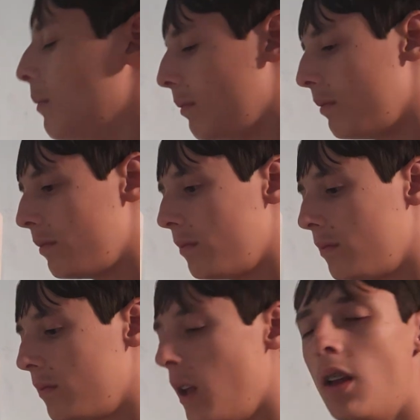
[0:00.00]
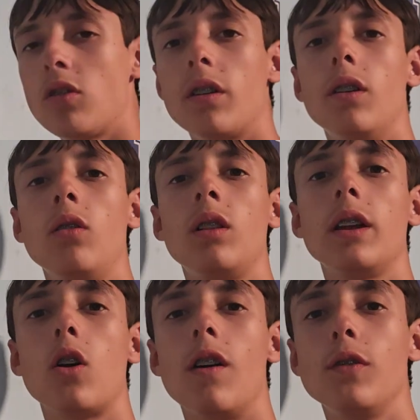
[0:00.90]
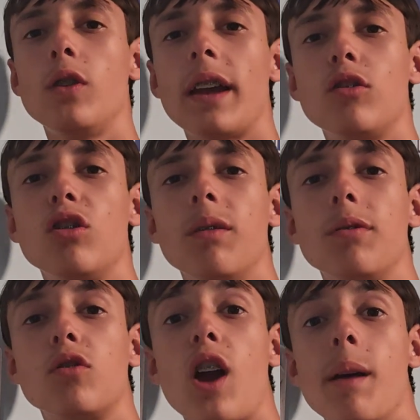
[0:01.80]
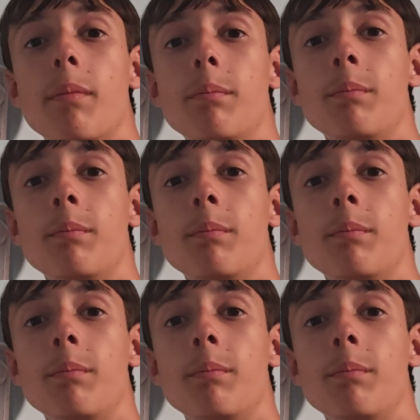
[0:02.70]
it. Sorry, don't click off. You guys should subscribe.